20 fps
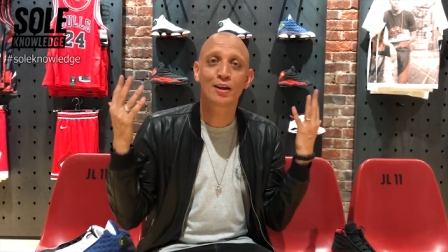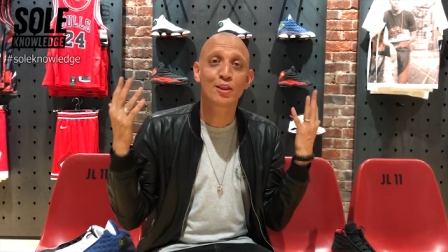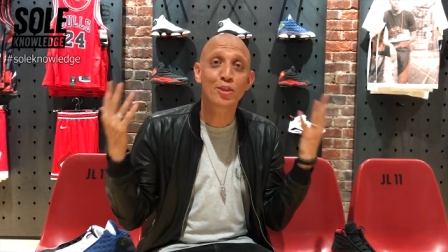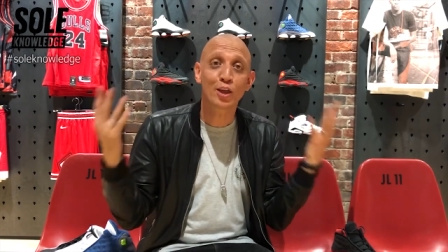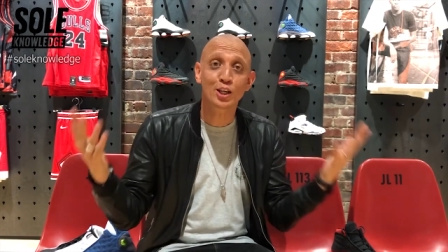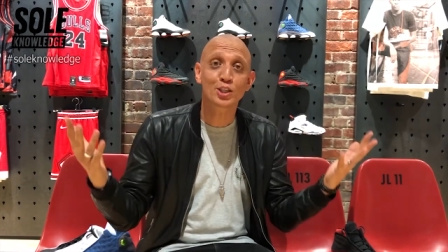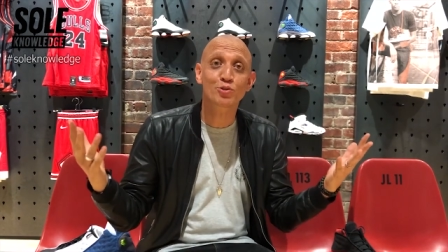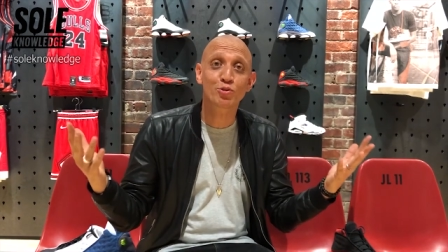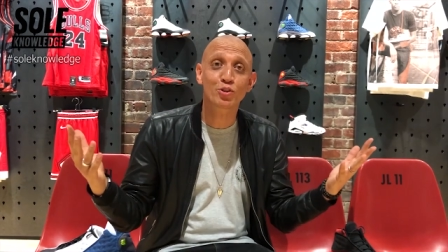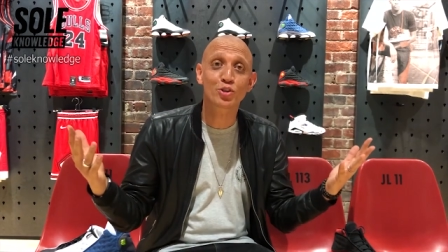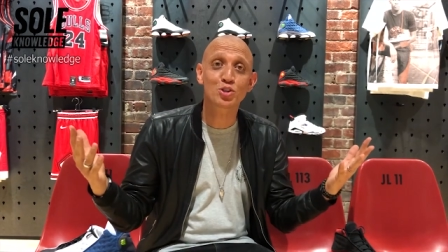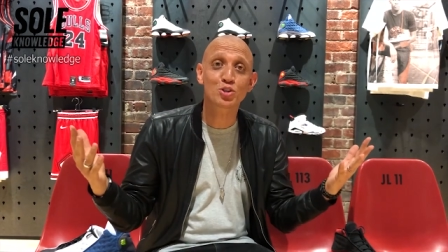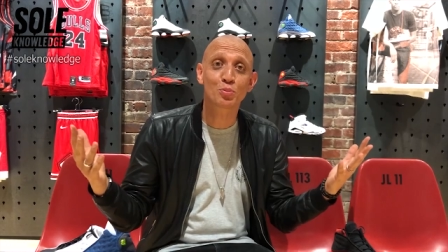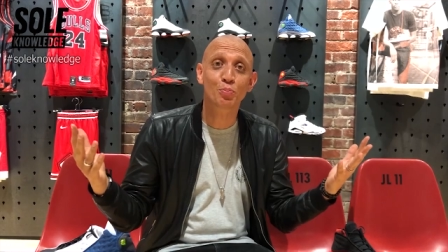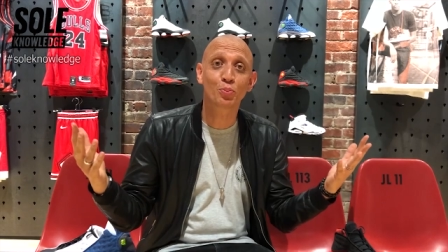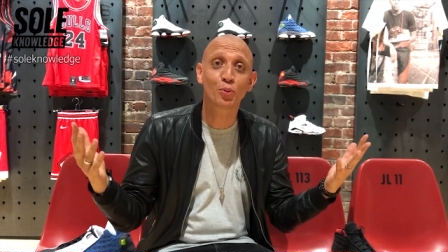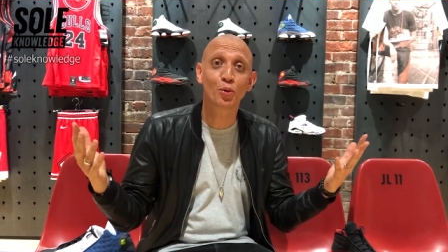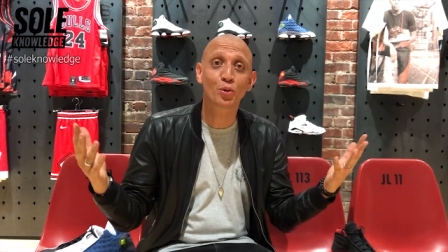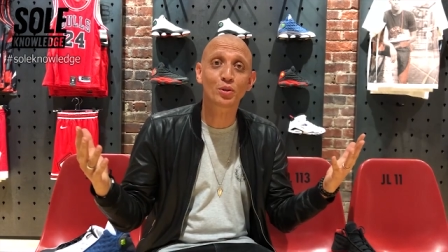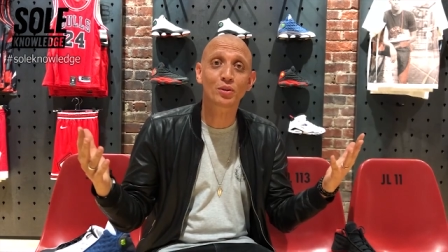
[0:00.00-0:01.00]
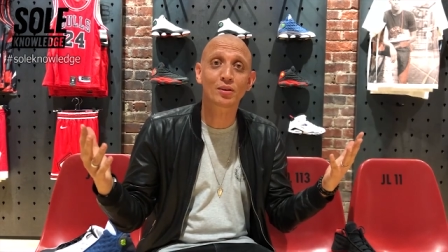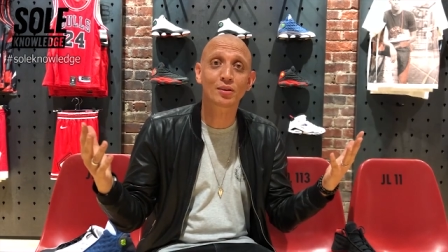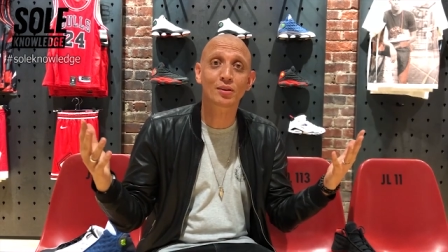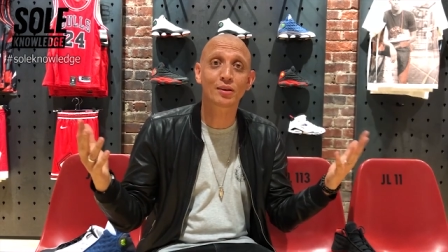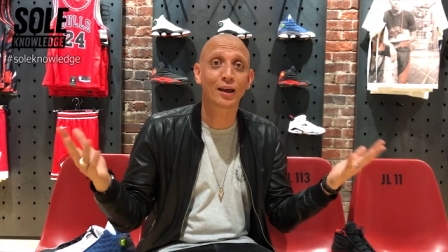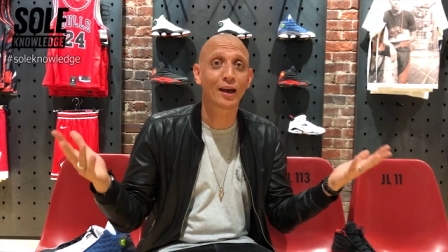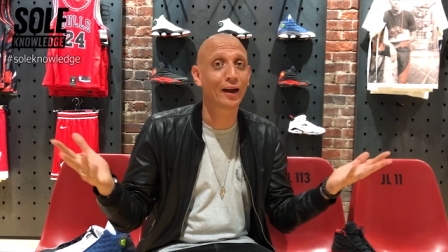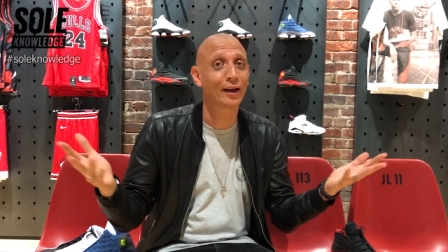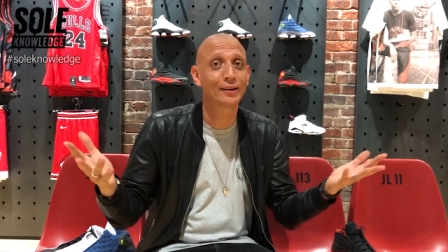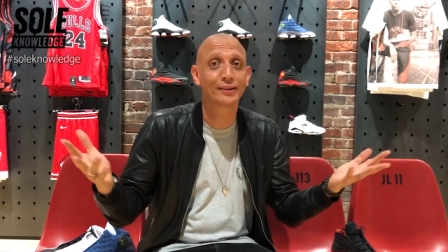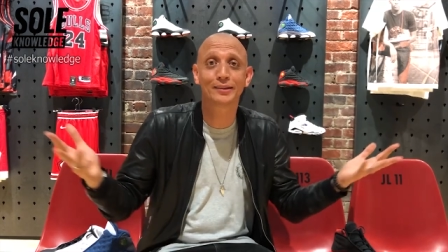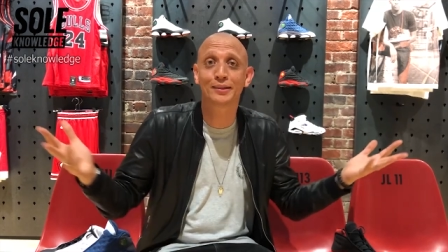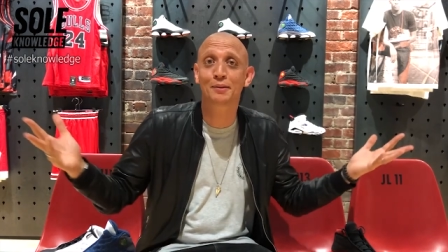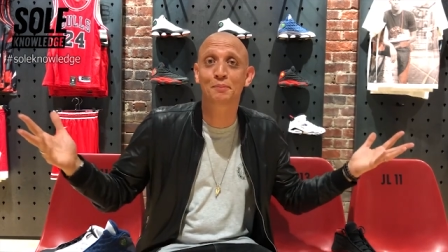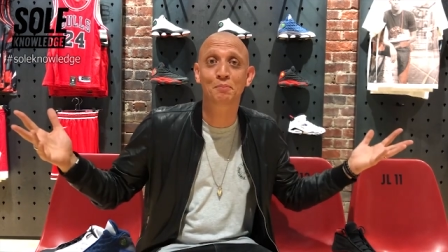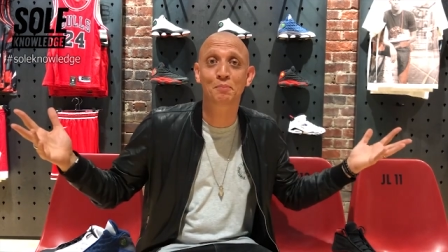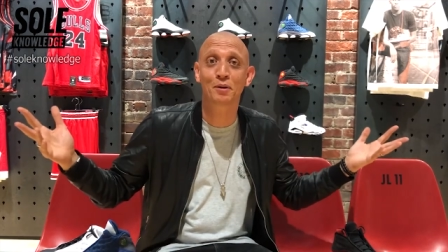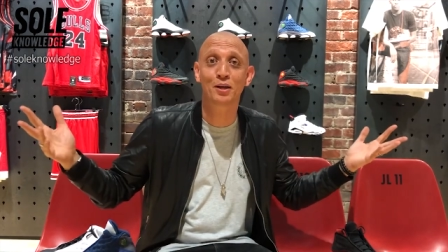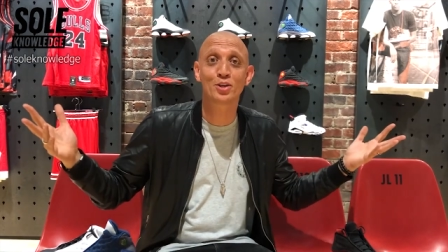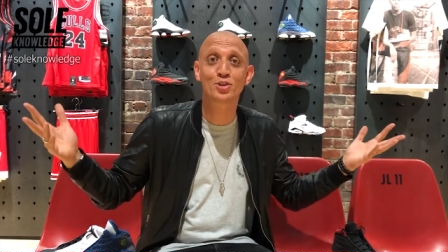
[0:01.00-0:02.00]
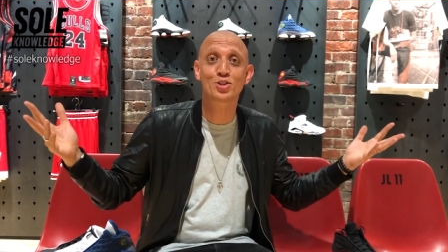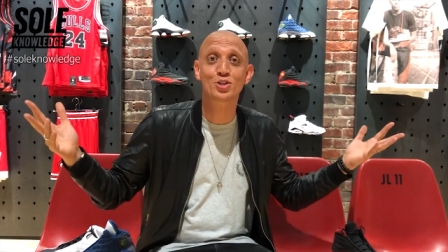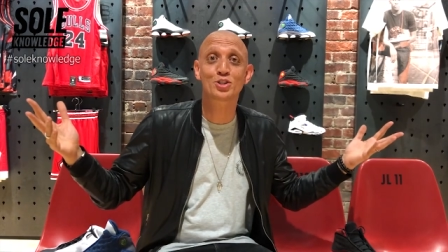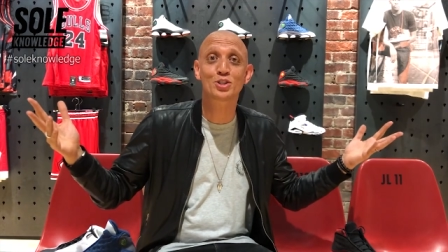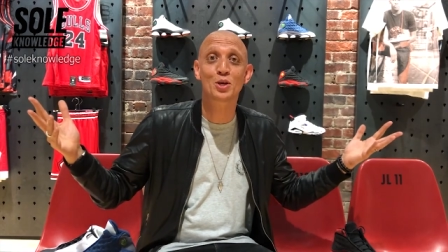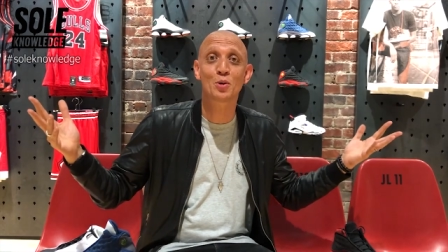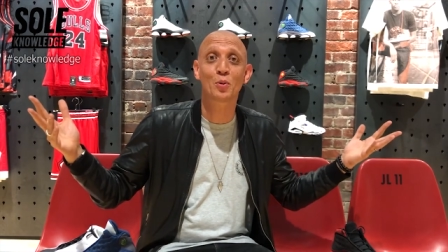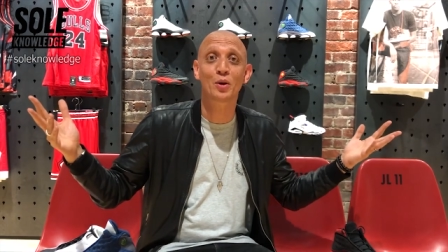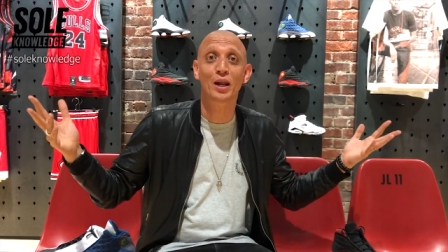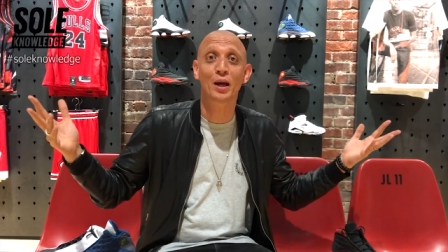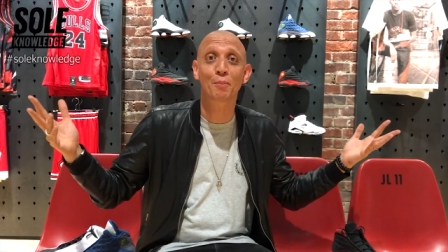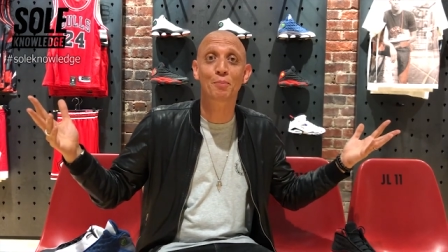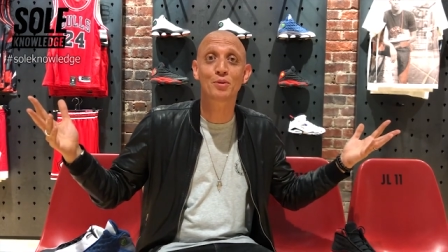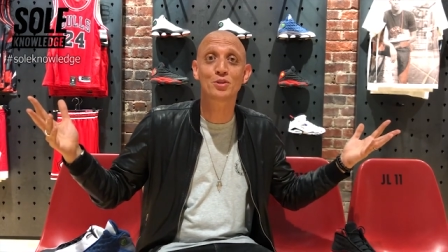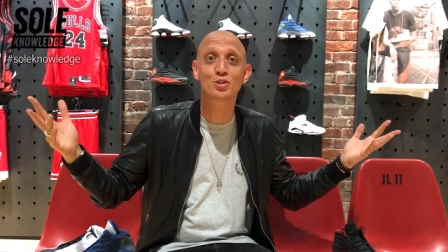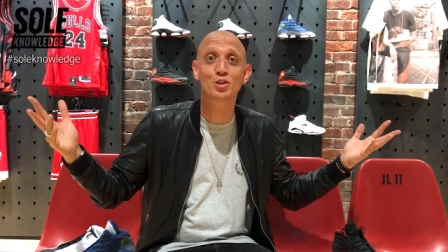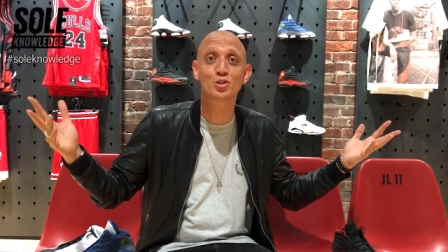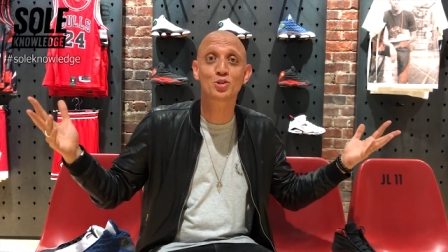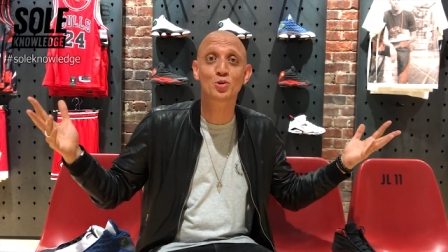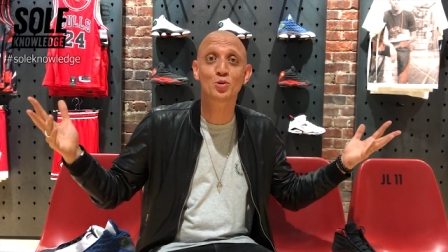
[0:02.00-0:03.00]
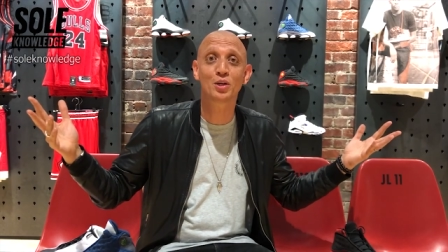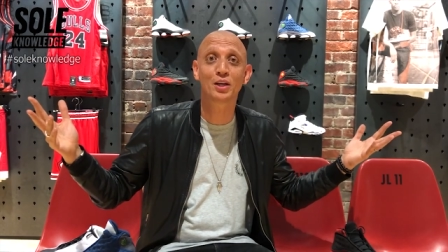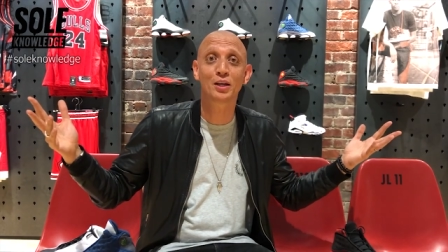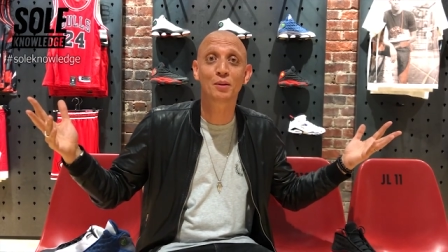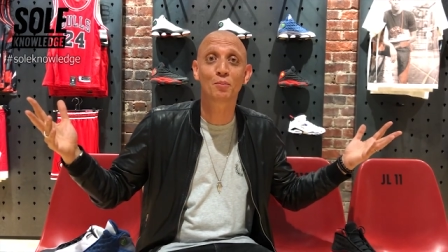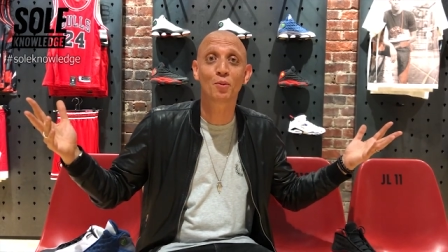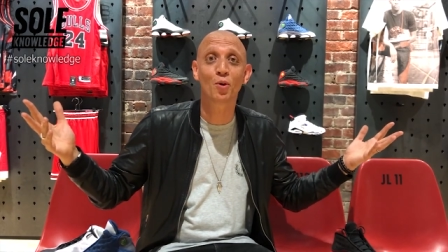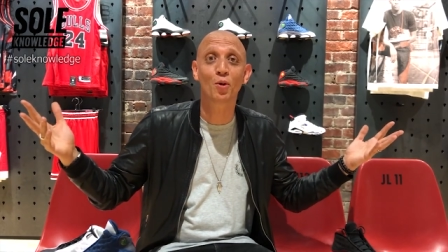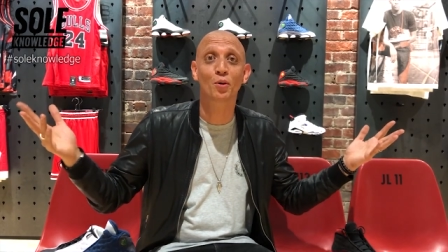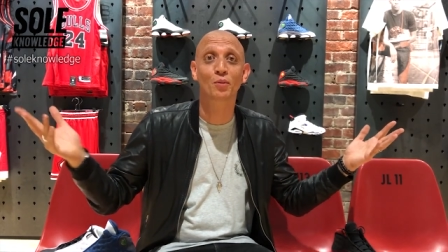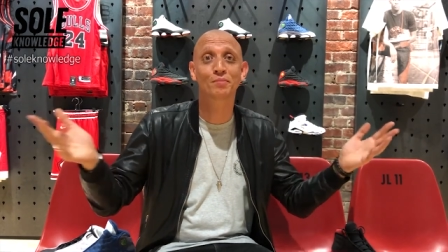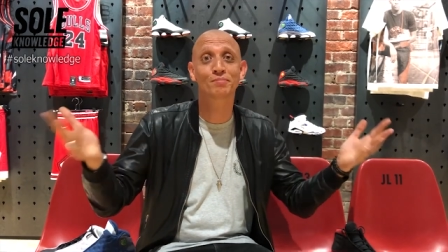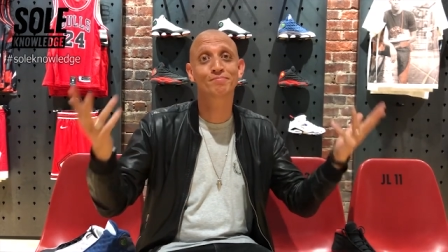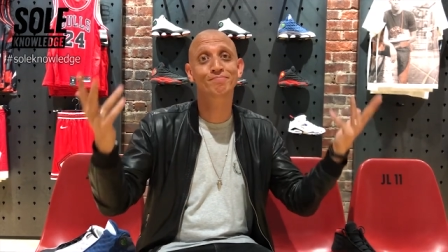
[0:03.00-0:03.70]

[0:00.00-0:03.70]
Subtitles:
thanks for the support, and let's just see what happens as you learn more.